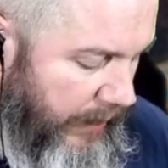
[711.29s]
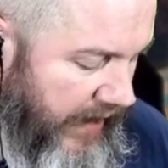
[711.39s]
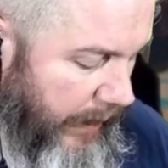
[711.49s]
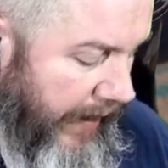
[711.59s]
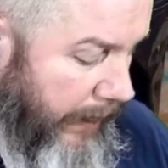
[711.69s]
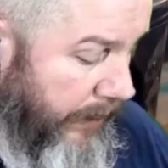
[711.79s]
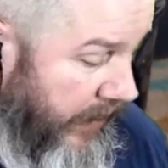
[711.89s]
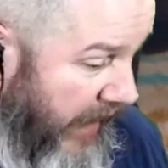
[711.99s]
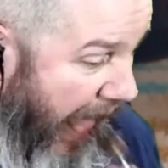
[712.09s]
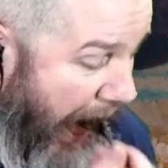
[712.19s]
came out.
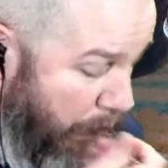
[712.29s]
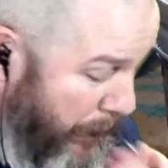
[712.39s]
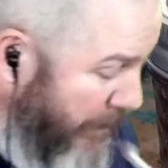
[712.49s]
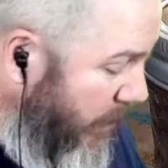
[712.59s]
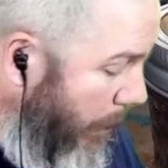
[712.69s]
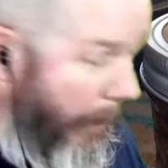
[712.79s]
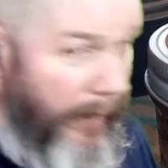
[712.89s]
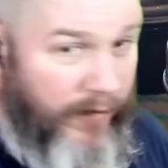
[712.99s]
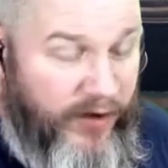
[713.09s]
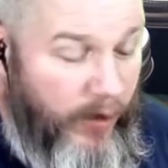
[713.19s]

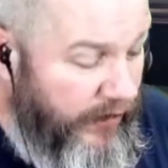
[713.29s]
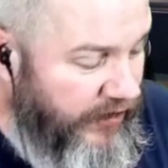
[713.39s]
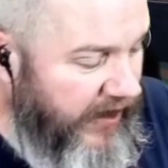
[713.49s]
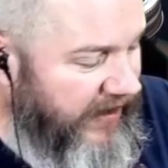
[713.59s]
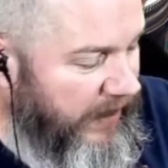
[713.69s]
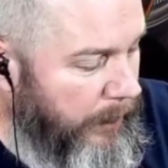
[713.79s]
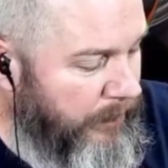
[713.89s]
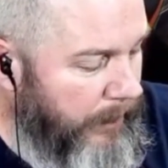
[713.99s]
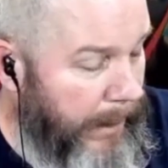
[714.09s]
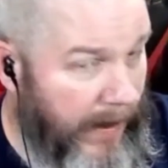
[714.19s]
And so is Jesse.
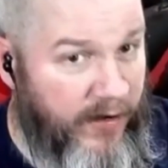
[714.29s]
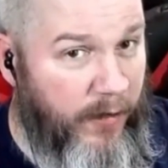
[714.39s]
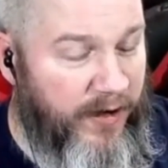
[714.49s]
And so is